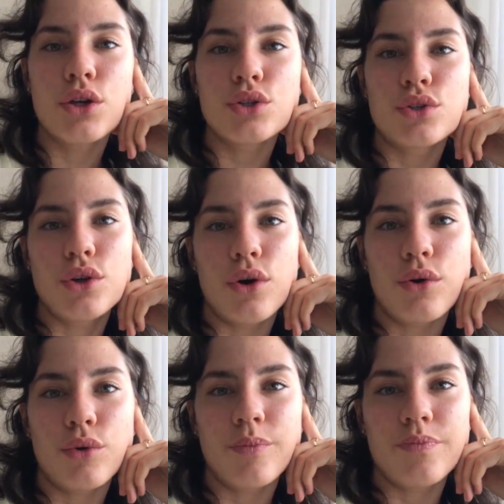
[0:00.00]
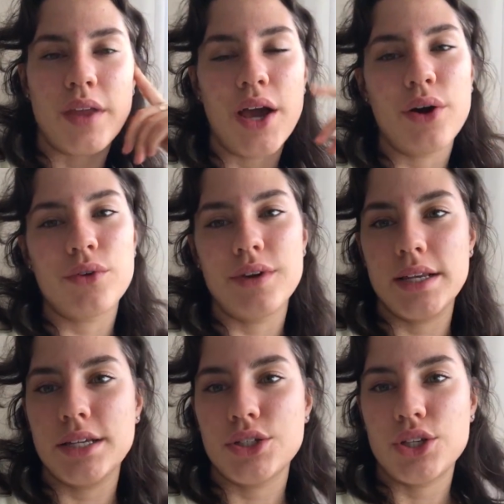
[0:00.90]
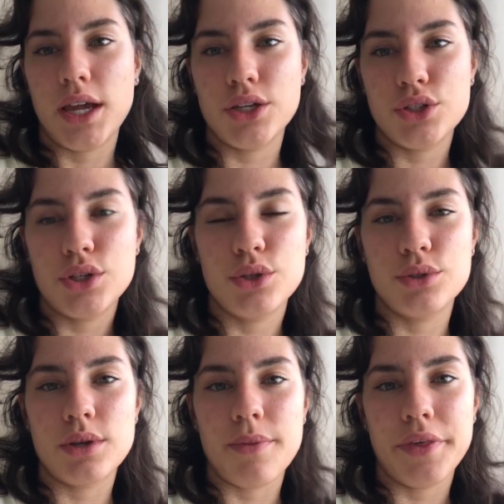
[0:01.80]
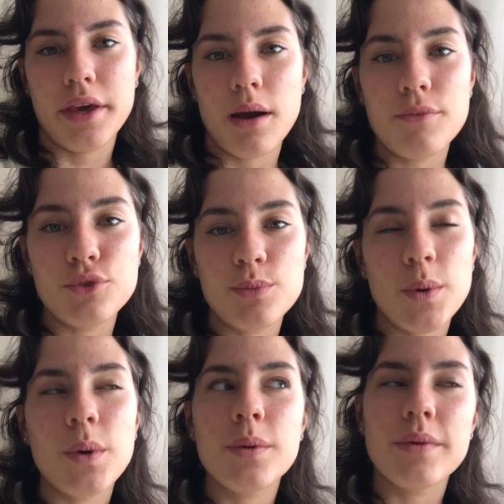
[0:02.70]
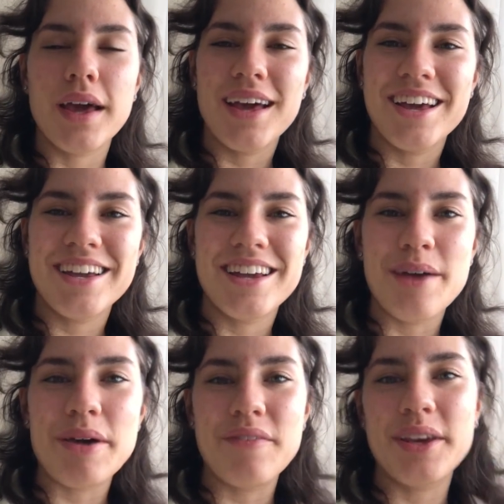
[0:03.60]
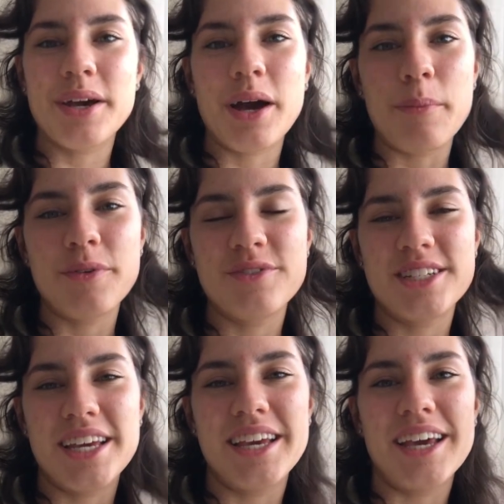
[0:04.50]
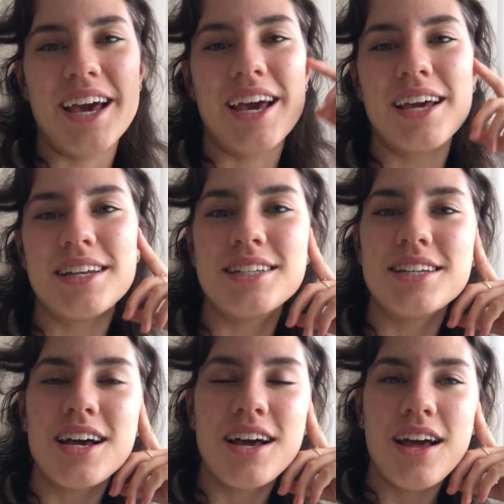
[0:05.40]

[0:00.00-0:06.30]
so I already changed into something comfortable and I'm having a cup of tea and